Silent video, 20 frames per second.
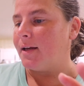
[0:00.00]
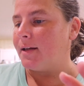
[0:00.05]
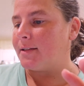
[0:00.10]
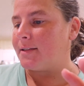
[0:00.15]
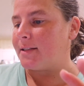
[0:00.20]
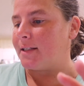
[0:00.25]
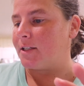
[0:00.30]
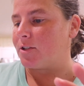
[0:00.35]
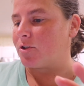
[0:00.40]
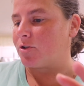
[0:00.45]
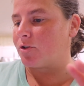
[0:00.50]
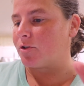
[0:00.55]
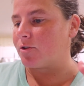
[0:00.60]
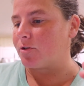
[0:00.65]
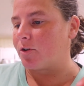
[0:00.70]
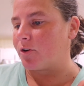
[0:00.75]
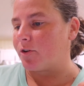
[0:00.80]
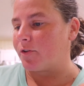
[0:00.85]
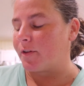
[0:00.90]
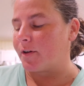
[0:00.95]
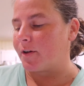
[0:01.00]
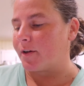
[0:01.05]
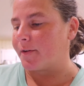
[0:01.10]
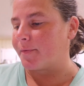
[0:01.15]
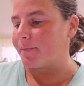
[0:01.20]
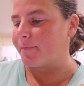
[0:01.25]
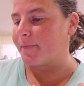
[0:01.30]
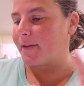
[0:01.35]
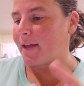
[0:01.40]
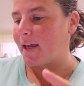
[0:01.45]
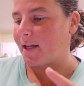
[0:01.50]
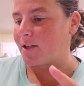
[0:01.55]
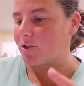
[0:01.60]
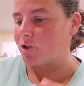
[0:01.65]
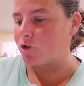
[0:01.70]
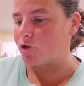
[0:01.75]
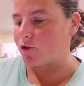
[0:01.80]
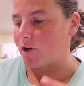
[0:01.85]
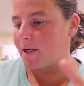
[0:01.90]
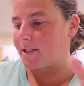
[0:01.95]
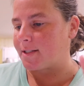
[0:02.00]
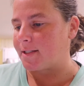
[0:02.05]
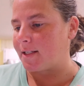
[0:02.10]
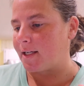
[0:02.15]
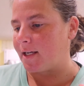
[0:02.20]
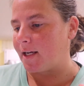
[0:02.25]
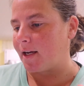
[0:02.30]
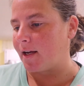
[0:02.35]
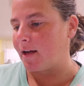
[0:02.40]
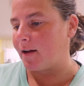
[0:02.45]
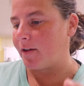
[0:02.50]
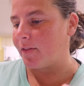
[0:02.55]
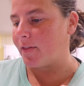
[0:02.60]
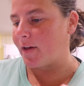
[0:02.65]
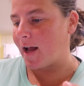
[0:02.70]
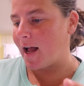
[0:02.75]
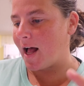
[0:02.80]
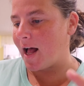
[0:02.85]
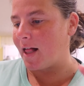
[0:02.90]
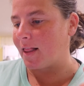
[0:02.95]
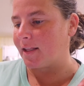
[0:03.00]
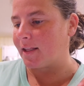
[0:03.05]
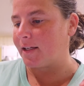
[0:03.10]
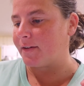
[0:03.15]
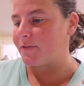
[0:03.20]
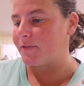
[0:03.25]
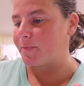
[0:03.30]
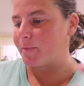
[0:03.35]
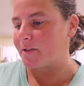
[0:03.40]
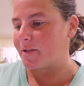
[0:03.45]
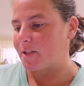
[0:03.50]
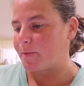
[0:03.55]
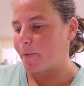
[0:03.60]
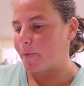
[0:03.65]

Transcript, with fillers: Caesar, or the Ken's dressing, the olives, Mrs.